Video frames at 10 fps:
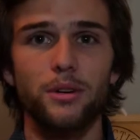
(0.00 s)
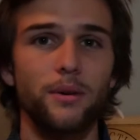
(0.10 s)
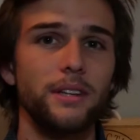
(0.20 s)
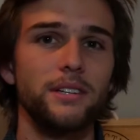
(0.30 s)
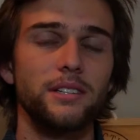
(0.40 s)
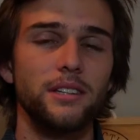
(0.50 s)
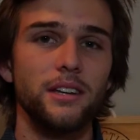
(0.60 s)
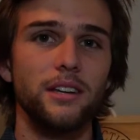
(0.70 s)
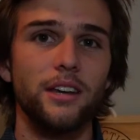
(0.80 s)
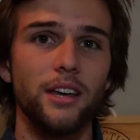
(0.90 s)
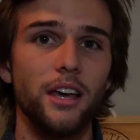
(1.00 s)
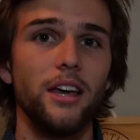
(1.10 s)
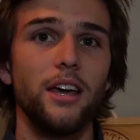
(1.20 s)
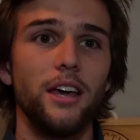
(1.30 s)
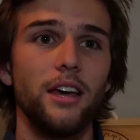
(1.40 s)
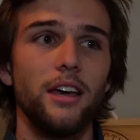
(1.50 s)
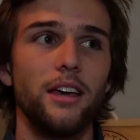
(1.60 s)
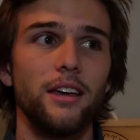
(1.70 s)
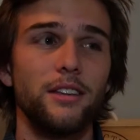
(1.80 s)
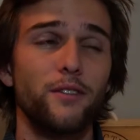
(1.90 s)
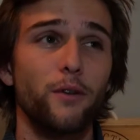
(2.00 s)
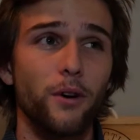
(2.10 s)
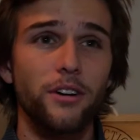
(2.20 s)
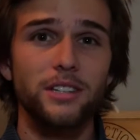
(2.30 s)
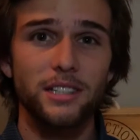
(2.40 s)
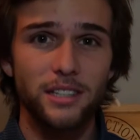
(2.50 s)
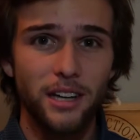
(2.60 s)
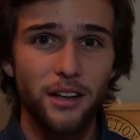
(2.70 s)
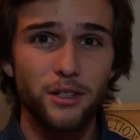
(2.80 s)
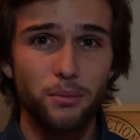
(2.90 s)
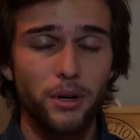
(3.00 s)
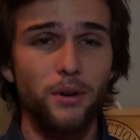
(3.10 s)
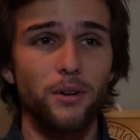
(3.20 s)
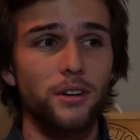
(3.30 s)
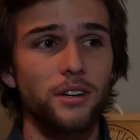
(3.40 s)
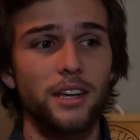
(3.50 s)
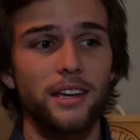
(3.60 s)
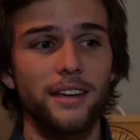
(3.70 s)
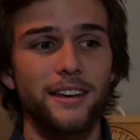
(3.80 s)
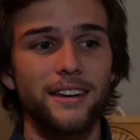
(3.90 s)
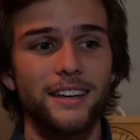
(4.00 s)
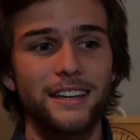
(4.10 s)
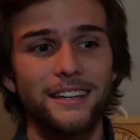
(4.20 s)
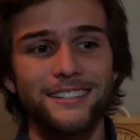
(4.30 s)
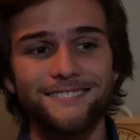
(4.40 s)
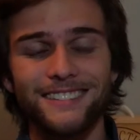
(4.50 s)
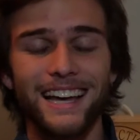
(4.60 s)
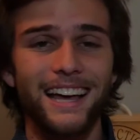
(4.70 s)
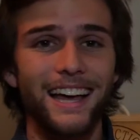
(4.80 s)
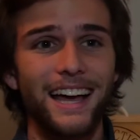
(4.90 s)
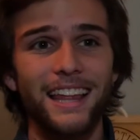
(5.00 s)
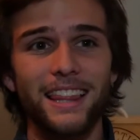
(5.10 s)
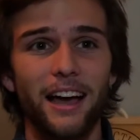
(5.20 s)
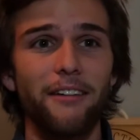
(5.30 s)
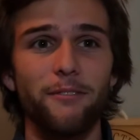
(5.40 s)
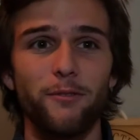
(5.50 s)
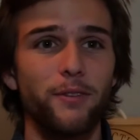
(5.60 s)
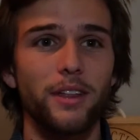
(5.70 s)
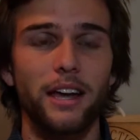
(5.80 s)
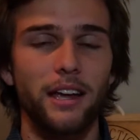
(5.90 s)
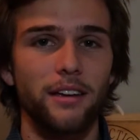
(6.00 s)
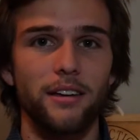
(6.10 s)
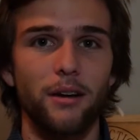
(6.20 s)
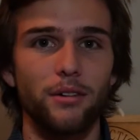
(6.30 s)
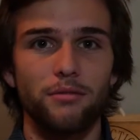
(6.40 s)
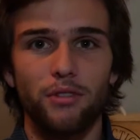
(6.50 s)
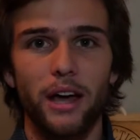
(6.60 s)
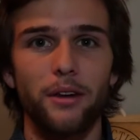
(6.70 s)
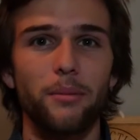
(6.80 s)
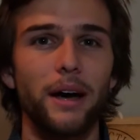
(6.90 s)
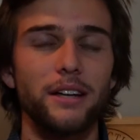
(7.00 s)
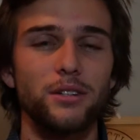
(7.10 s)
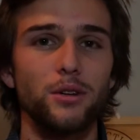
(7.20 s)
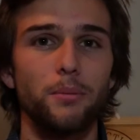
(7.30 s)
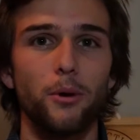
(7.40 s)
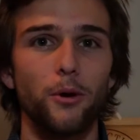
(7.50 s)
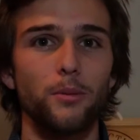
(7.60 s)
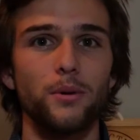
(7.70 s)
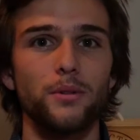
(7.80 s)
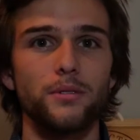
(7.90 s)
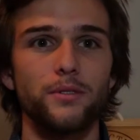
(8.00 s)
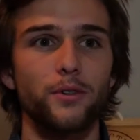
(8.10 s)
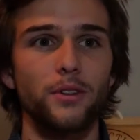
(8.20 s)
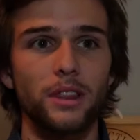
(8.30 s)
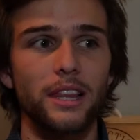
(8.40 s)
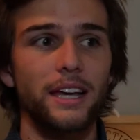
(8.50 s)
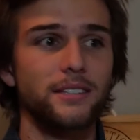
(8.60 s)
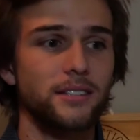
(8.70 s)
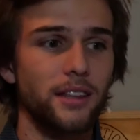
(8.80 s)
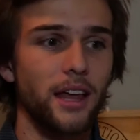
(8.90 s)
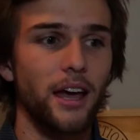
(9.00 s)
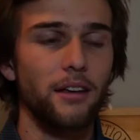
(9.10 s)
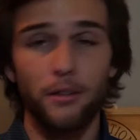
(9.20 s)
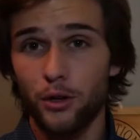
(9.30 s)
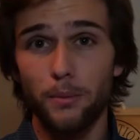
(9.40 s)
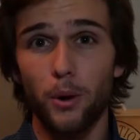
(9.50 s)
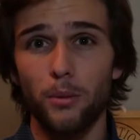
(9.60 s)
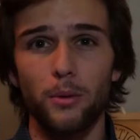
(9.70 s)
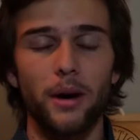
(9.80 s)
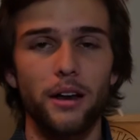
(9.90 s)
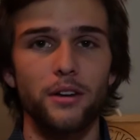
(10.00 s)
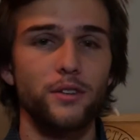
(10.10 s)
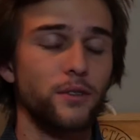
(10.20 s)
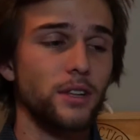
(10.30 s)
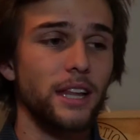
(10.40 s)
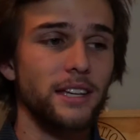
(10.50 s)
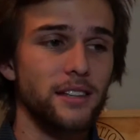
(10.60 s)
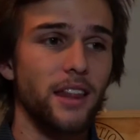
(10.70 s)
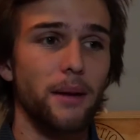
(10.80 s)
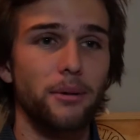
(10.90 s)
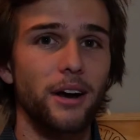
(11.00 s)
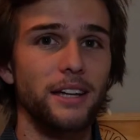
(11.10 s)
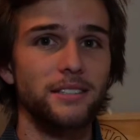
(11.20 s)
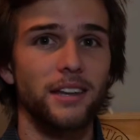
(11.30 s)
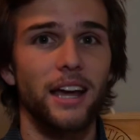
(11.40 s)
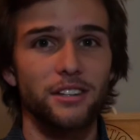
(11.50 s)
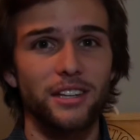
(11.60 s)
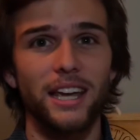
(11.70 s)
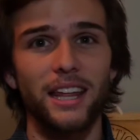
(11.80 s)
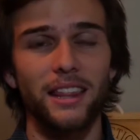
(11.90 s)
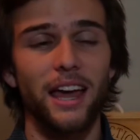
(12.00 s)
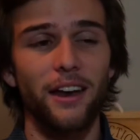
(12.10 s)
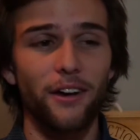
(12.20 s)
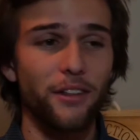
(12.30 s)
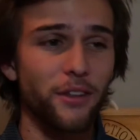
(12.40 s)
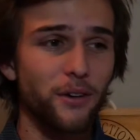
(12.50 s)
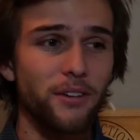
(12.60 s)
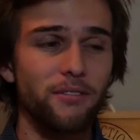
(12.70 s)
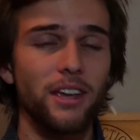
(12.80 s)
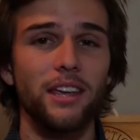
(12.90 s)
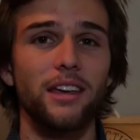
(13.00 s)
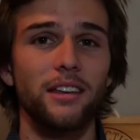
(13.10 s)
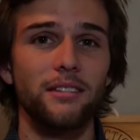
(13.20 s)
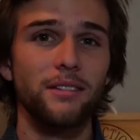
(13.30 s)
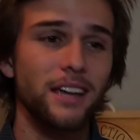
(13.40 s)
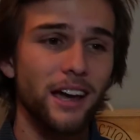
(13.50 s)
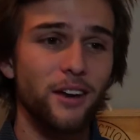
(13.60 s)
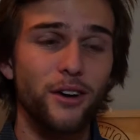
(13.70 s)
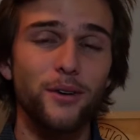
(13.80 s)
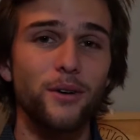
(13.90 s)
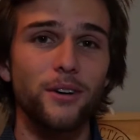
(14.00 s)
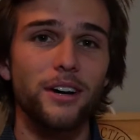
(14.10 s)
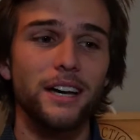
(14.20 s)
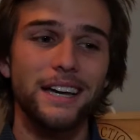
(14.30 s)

2016 it's $460 pre-ordered and I, I feel like I, I would rather buy two portables for less than that, two portable monitors for less than that price than actually getting that. Although convenient and kind of cool,